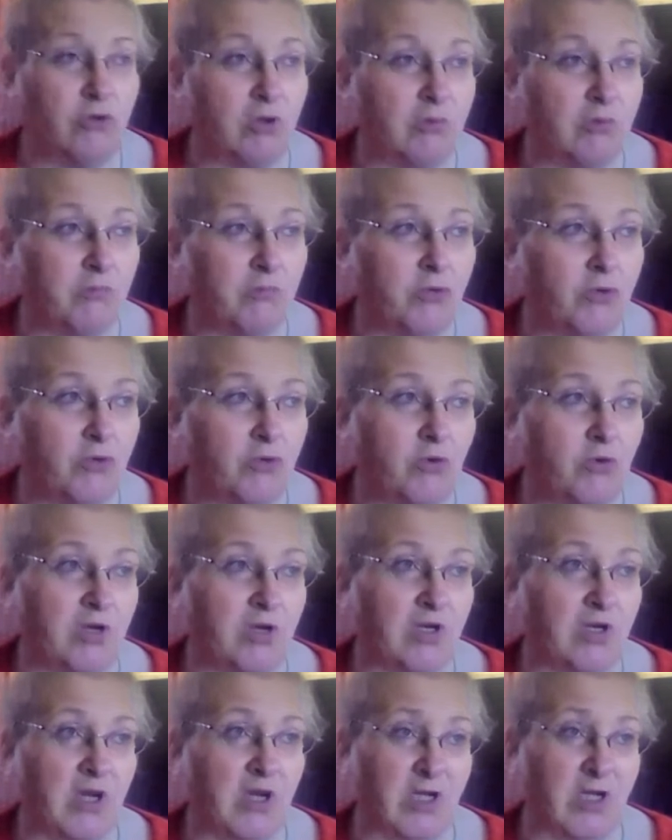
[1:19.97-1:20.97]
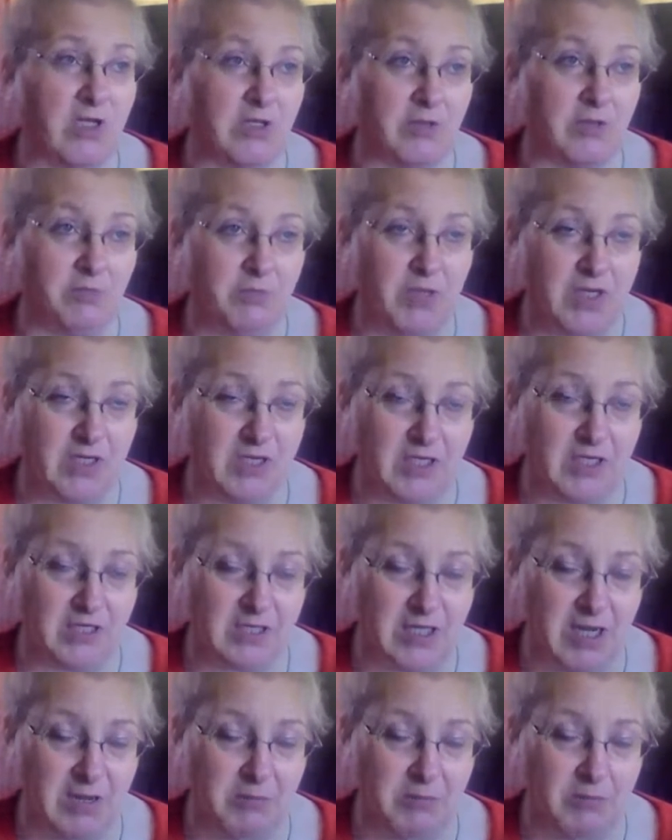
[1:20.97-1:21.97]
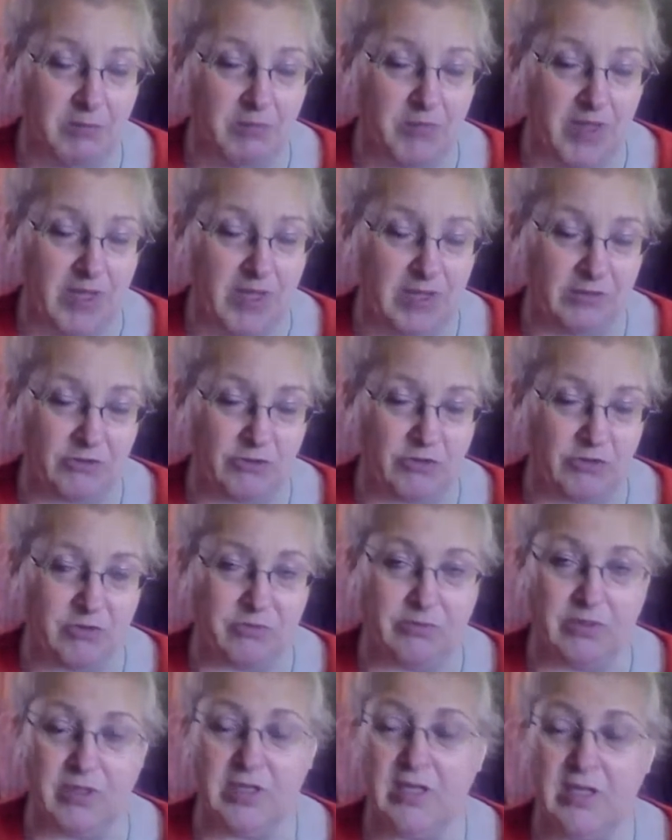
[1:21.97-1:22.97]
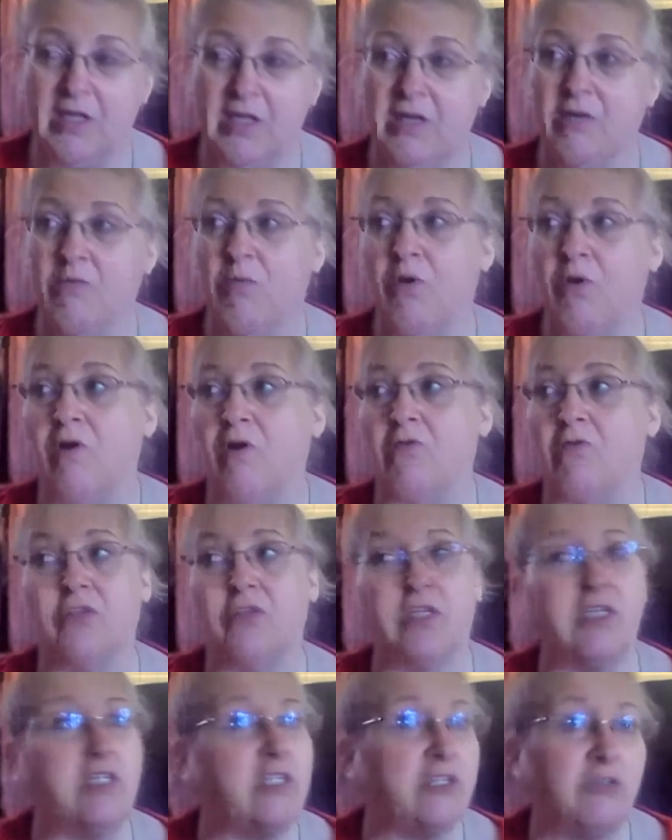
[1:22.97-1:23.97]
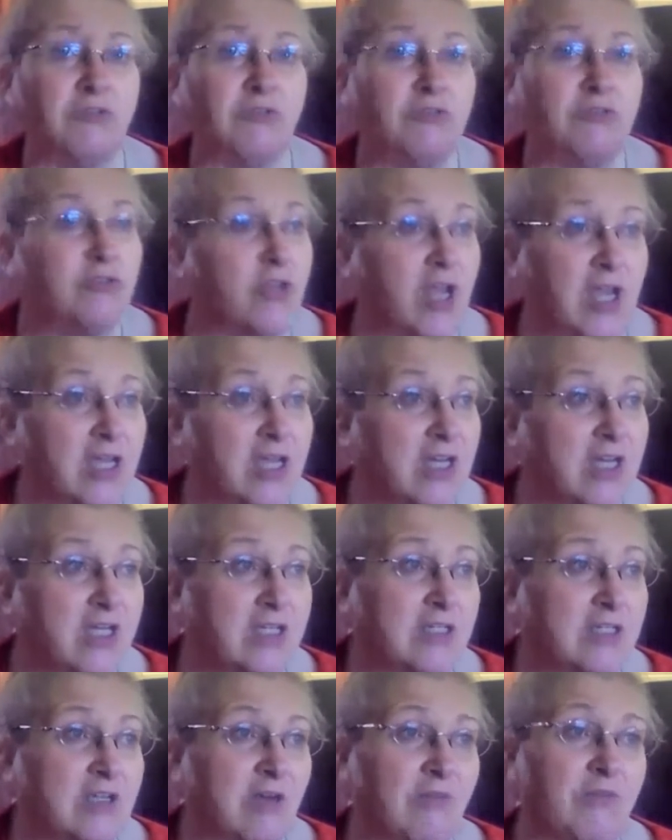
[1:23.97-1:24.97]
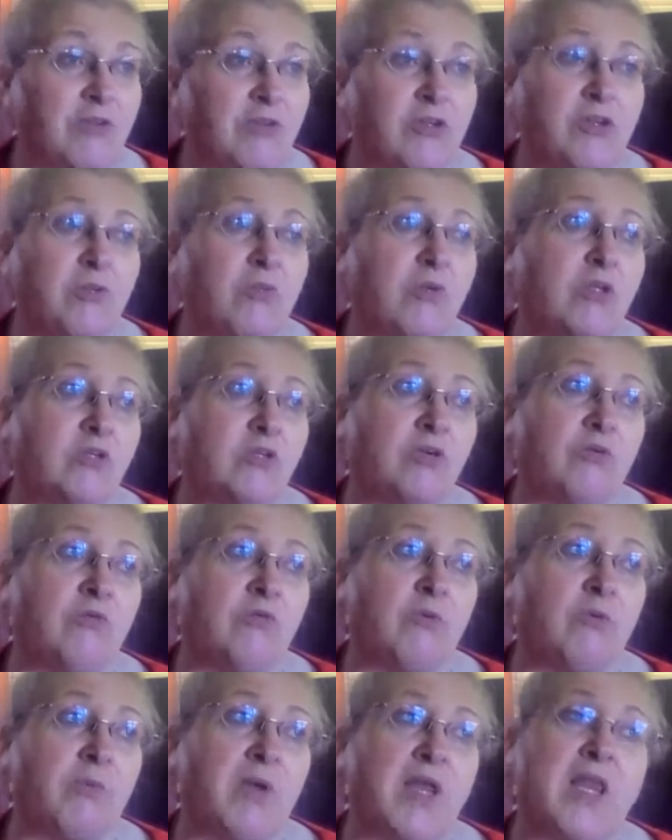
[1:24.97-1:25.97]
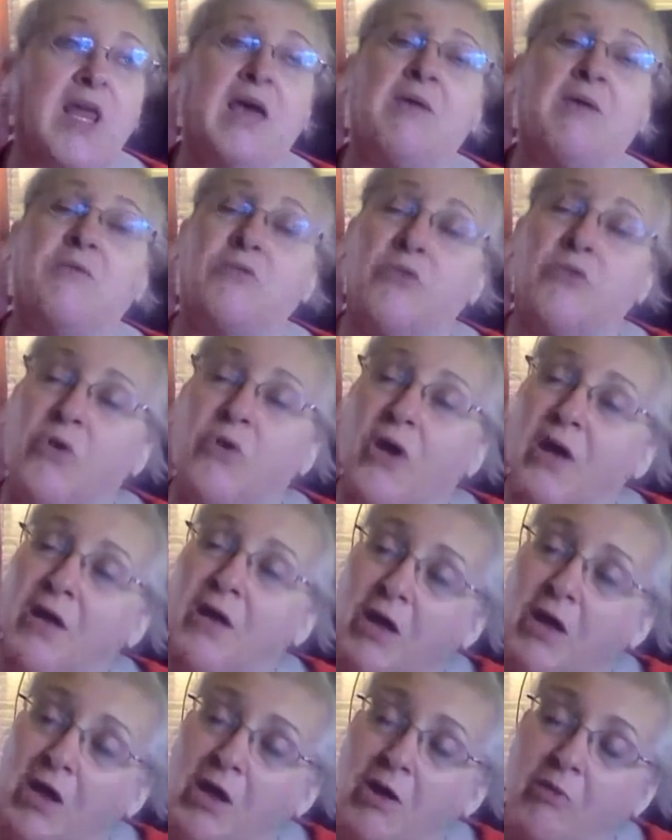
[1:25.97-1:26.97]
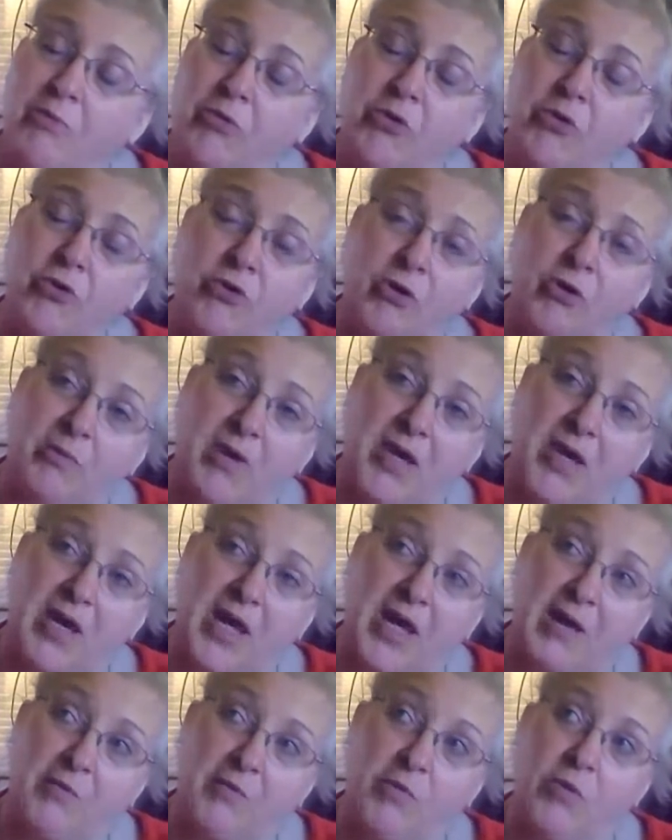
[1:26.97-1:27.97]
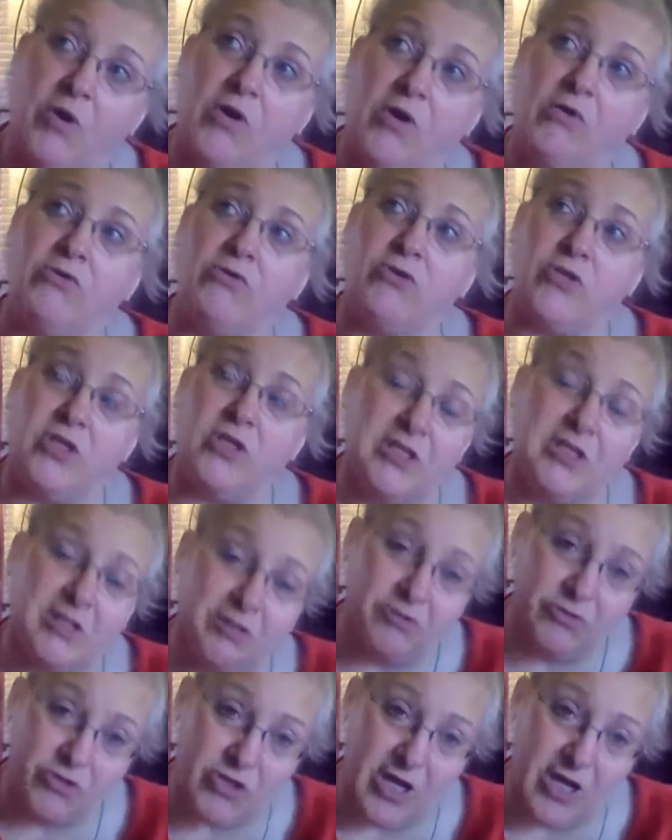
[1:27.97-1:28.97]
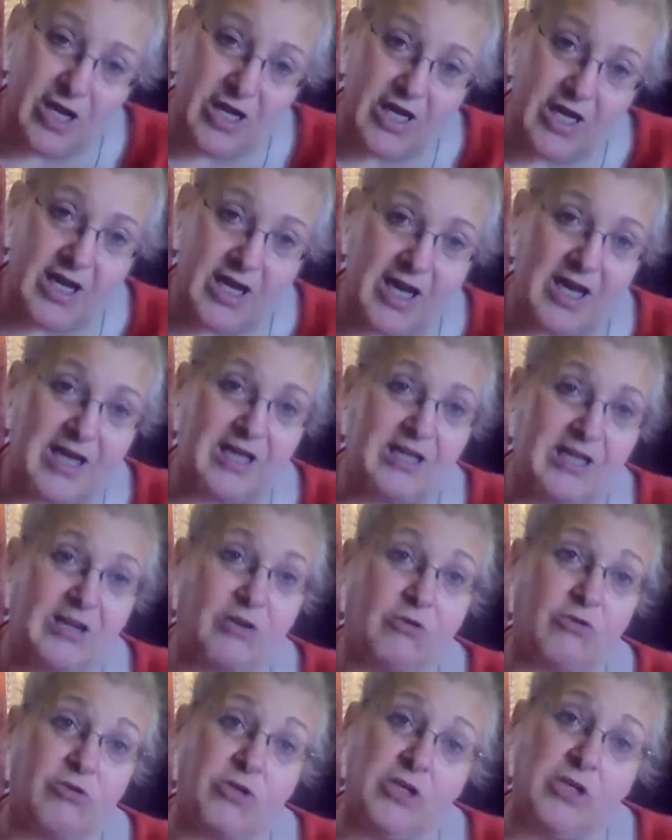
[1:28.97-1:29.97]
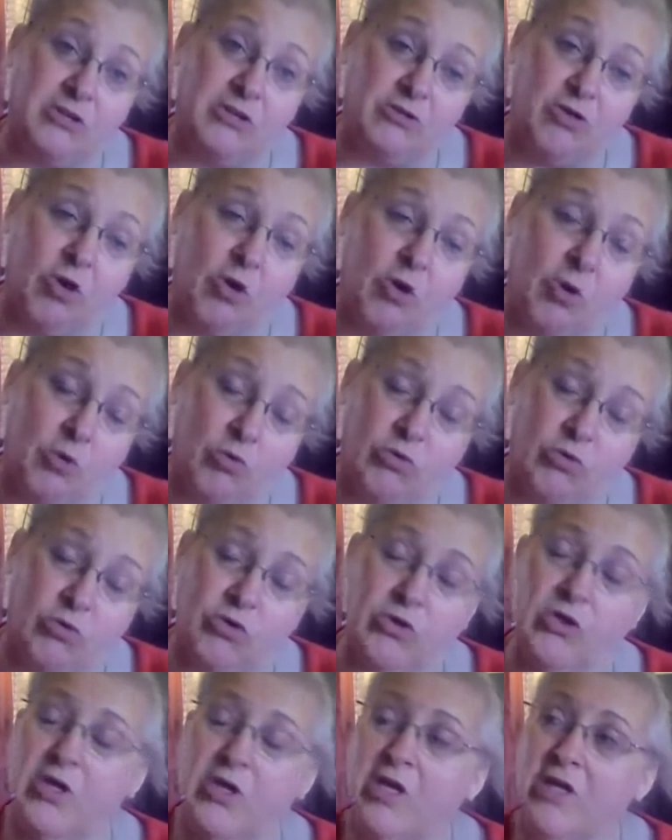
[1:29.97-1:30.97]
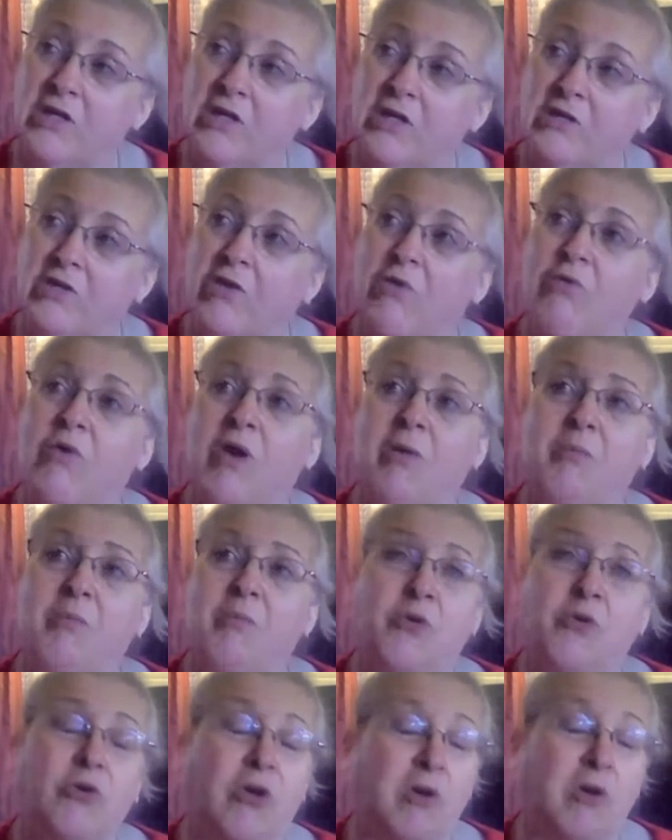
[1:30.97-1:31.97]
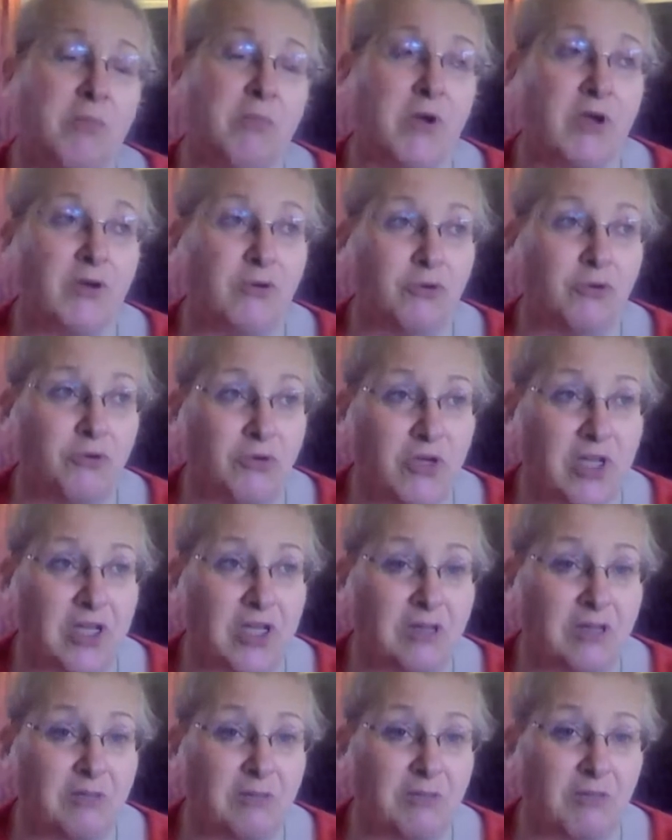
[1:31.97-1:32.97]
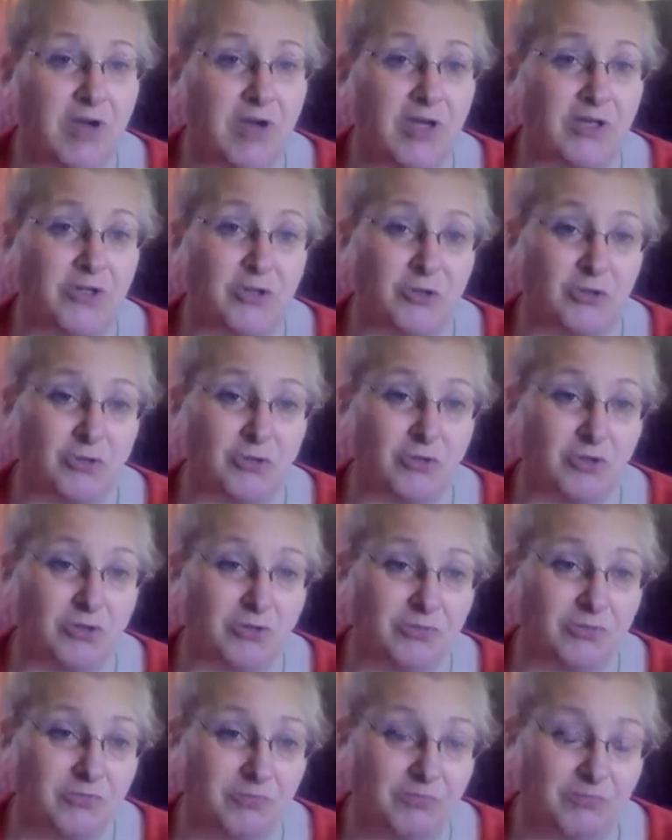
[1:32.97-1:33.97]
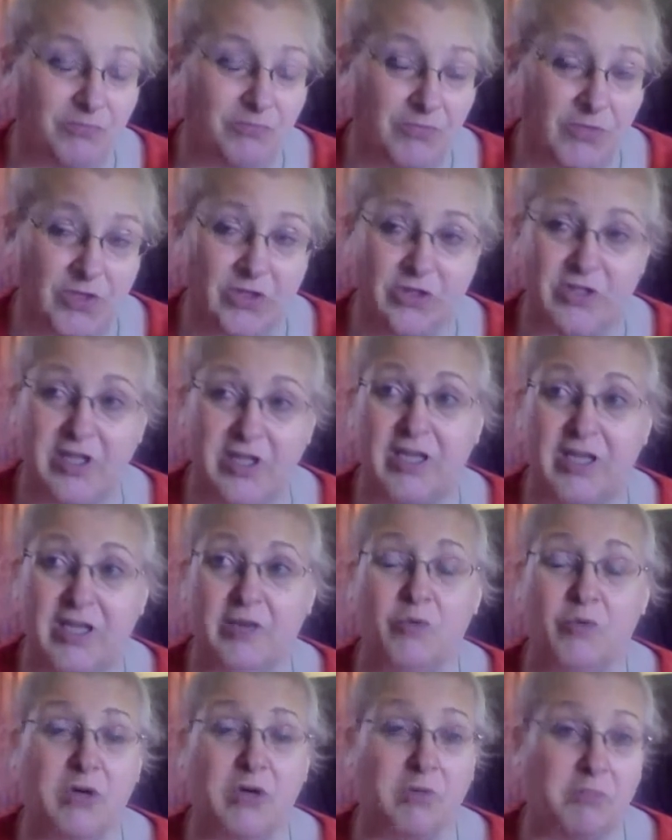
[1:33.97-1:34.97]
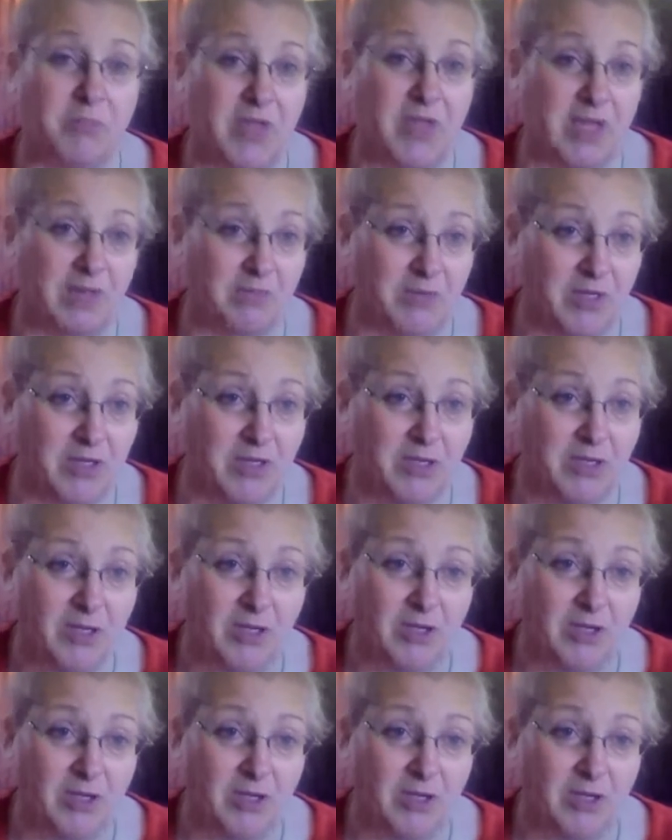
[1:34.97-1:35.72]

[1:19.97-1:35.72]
her up and put her on on the picnic table bench. Well, she's still shaking and stuff, and she wants over on my lap, so I put her on my lap. Well, she's still shaking. I can tell she's cold. So I put her up underneath my shirt, just like you would a baby.